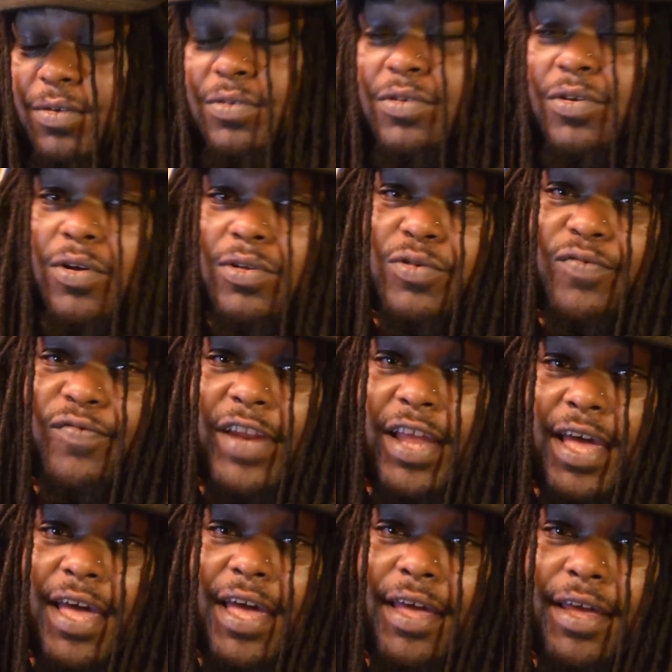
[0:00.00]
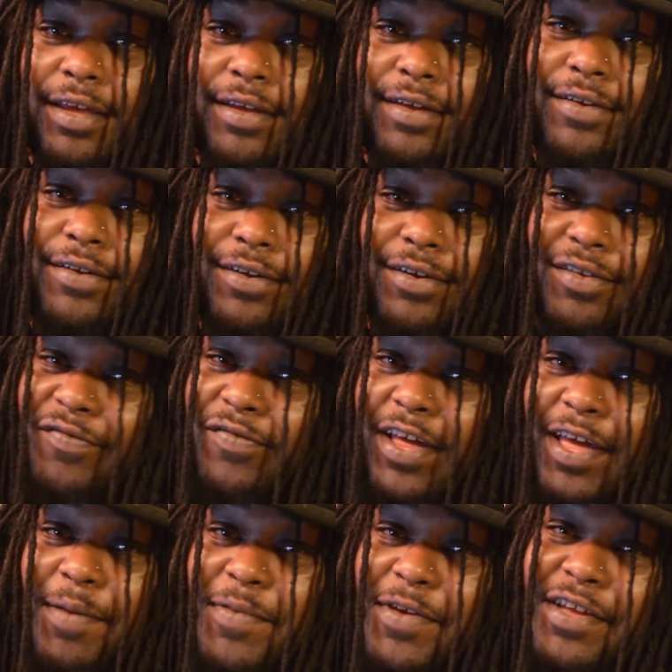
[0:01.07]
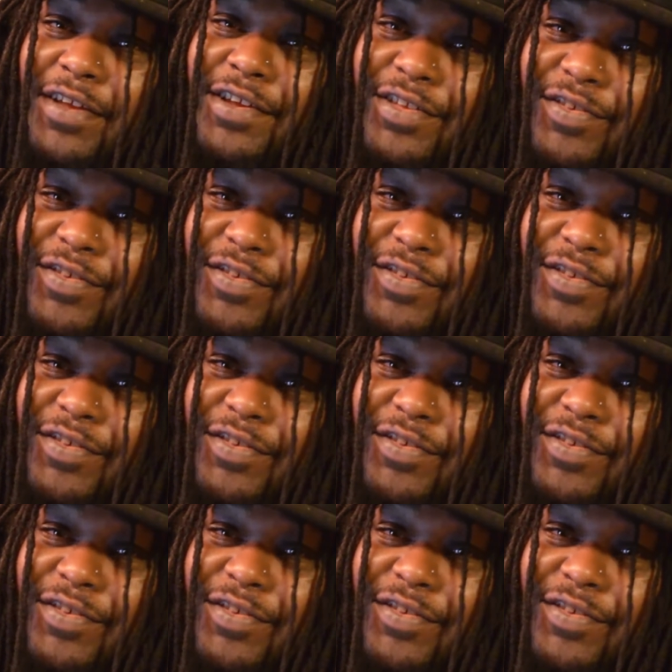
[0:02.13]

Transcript: Who you talk to, Vlad? Vlad be getting